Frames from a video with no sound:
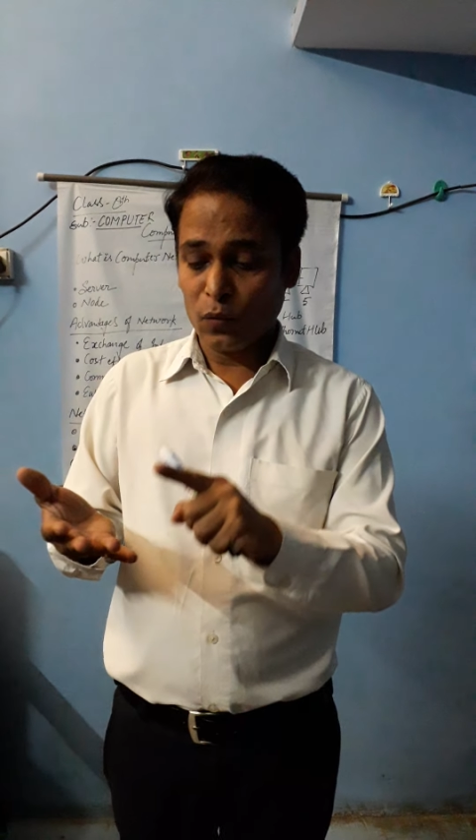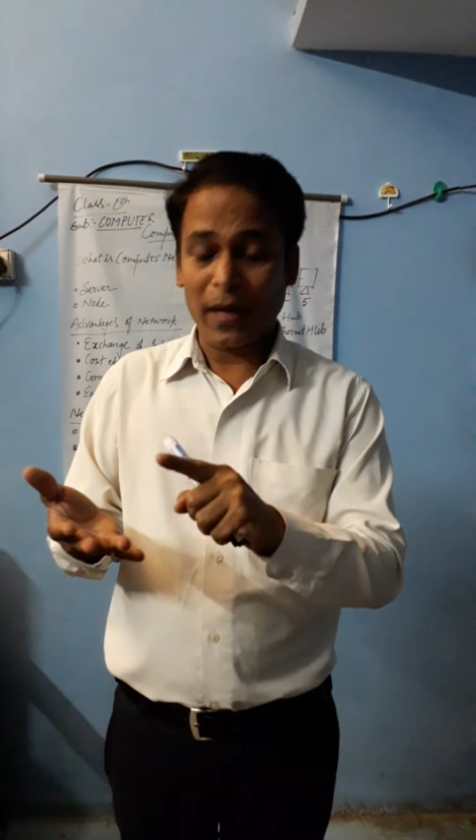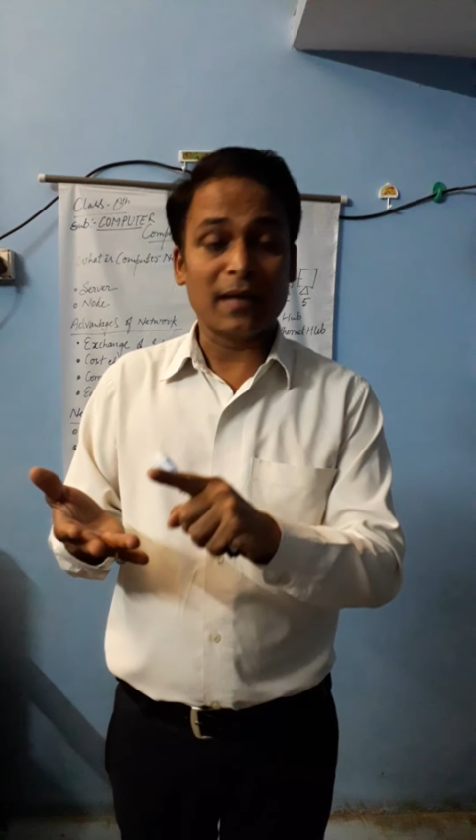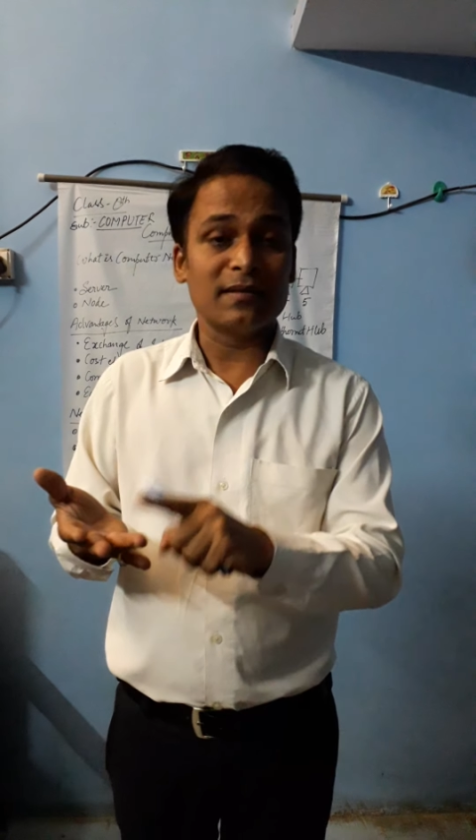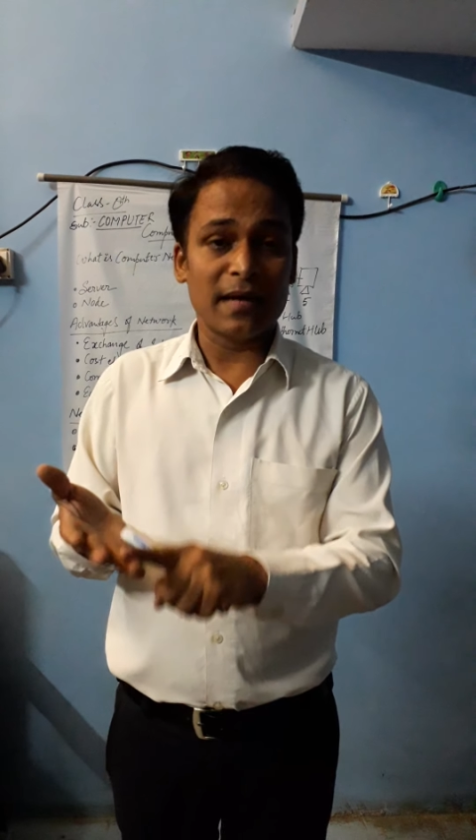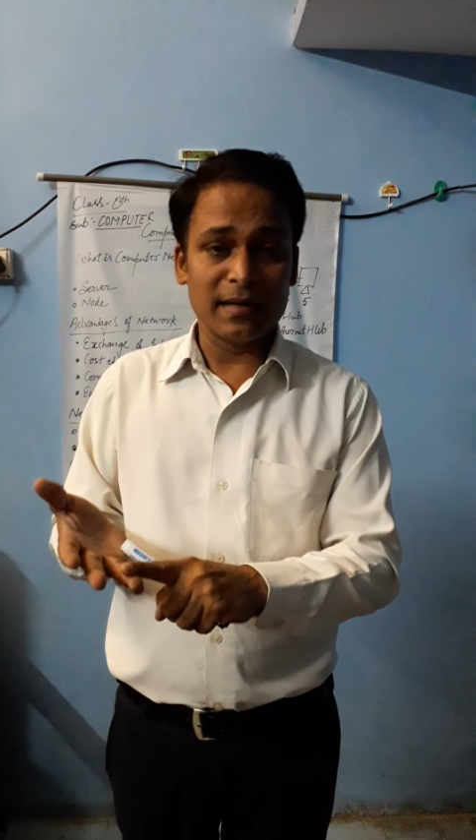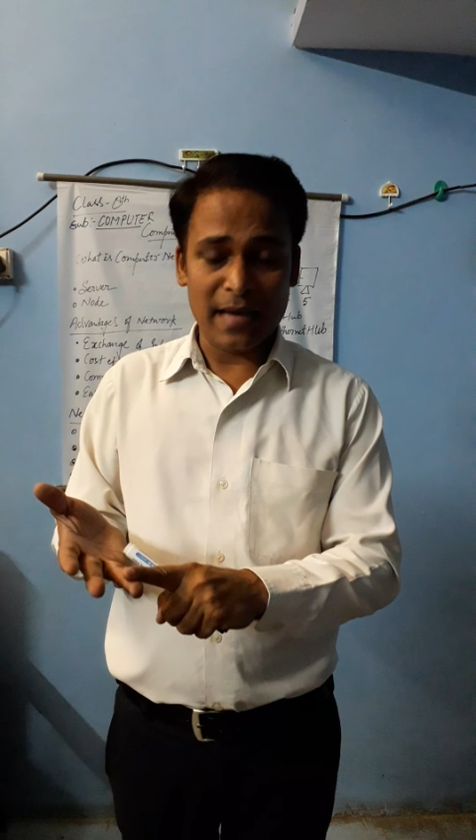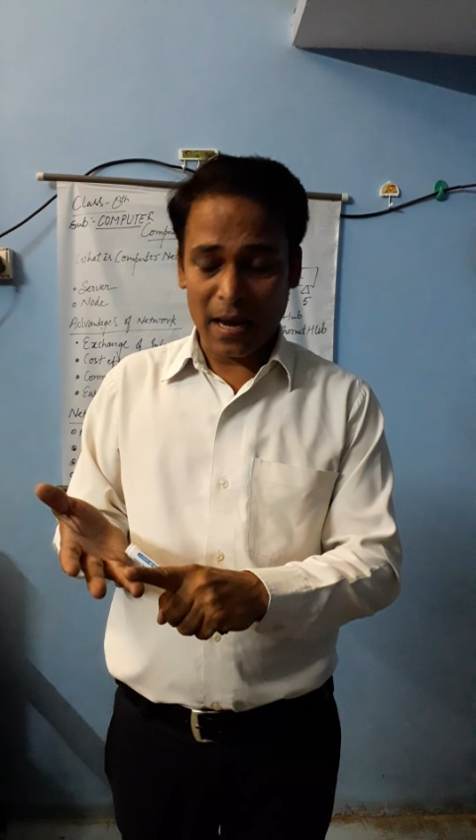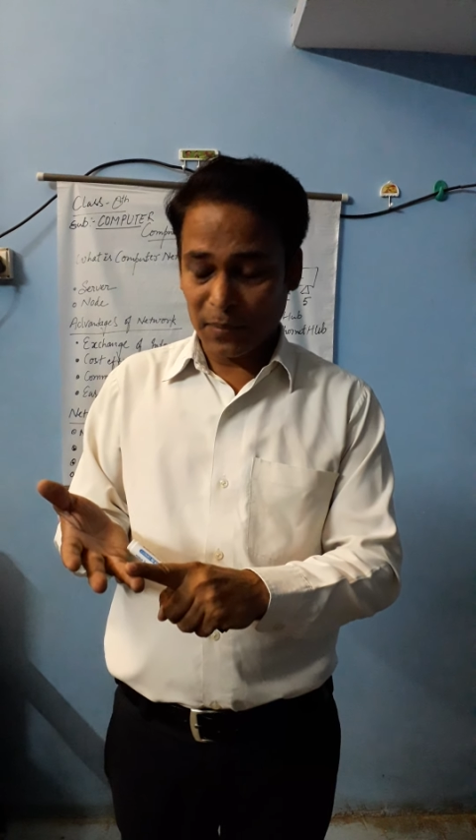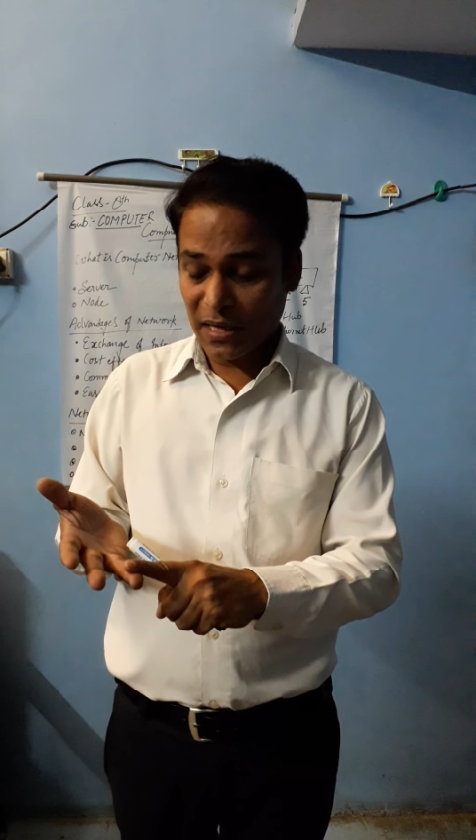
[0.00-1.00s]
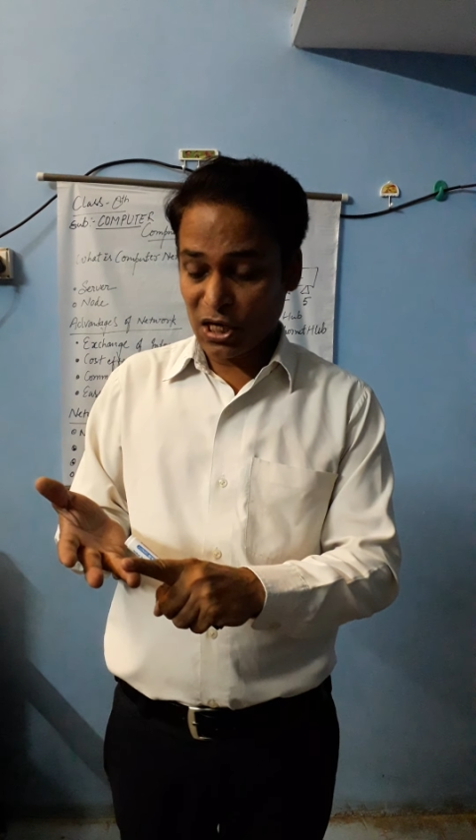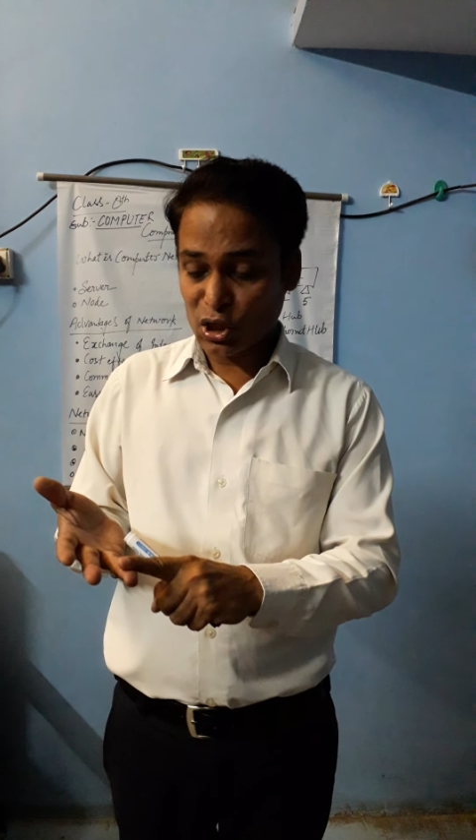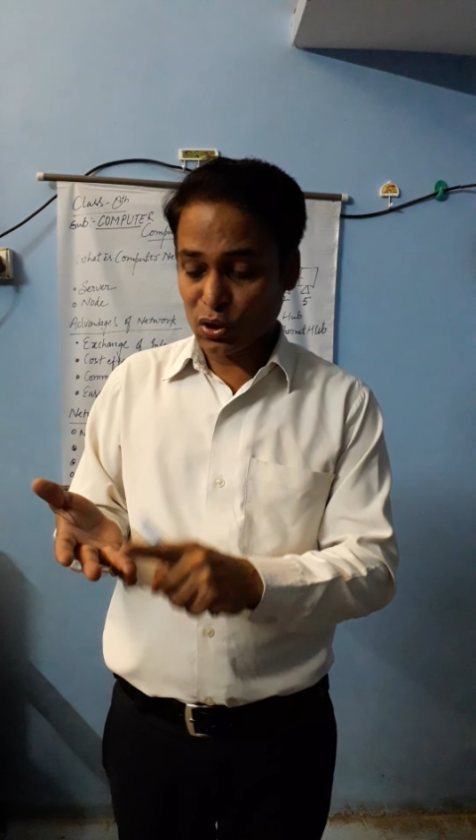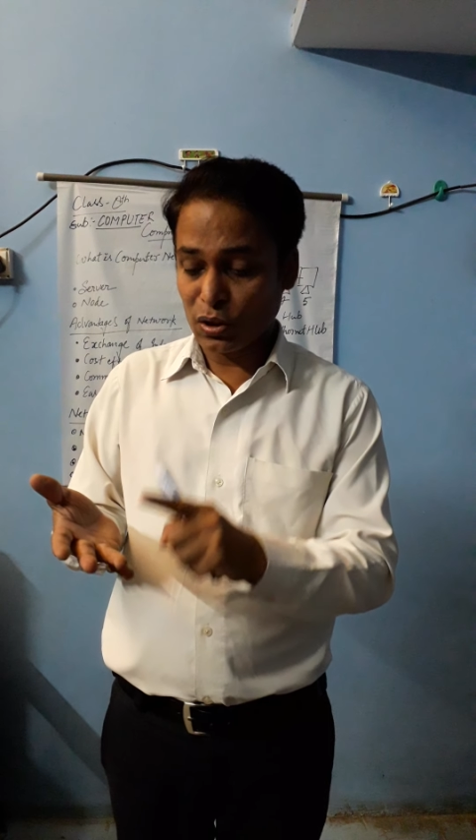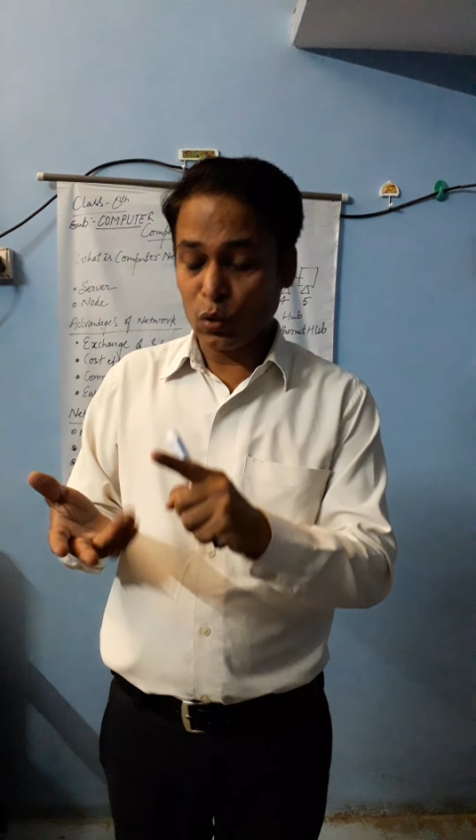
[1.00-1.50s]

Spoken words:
can send the application,